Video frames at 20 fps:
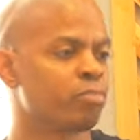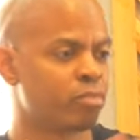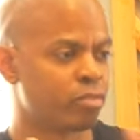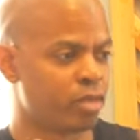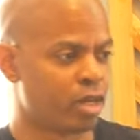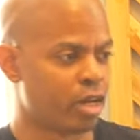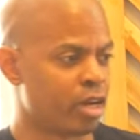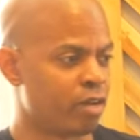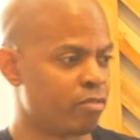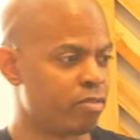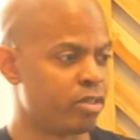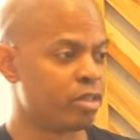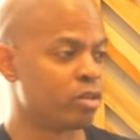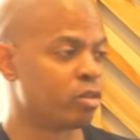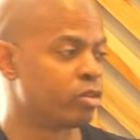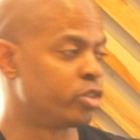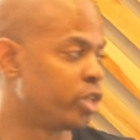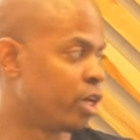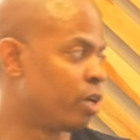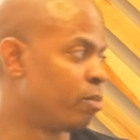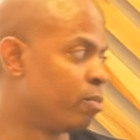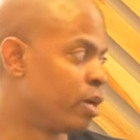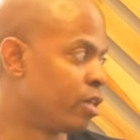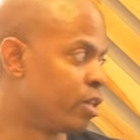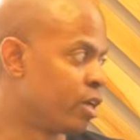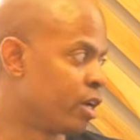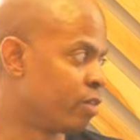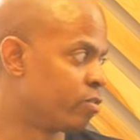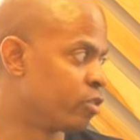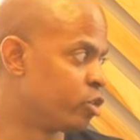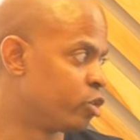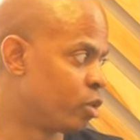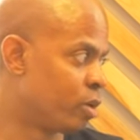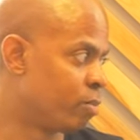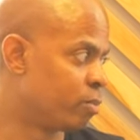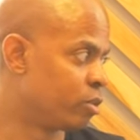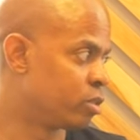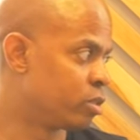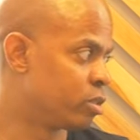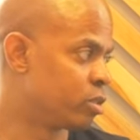they have the ocherima, they have the
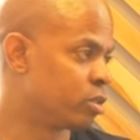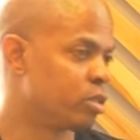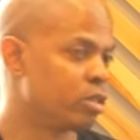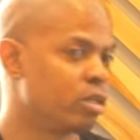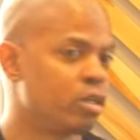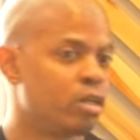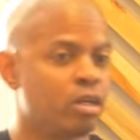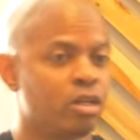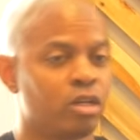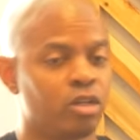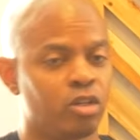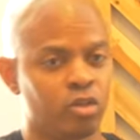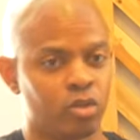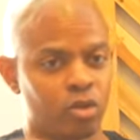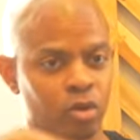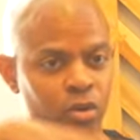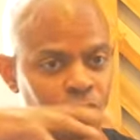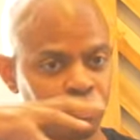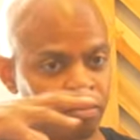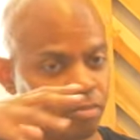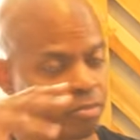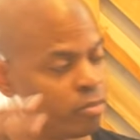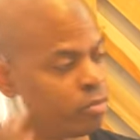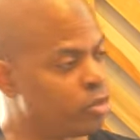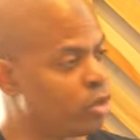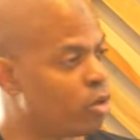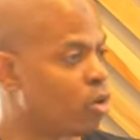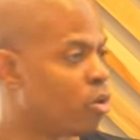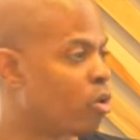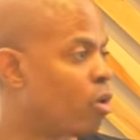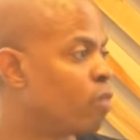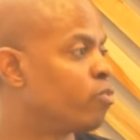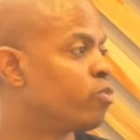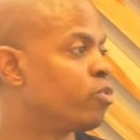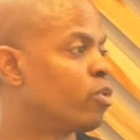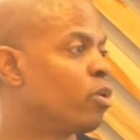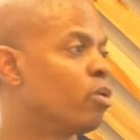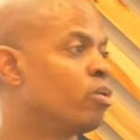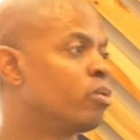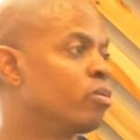drummers. You know, the
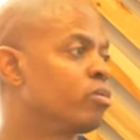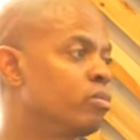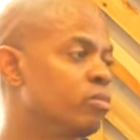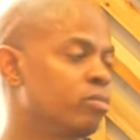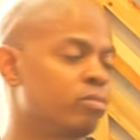okomfo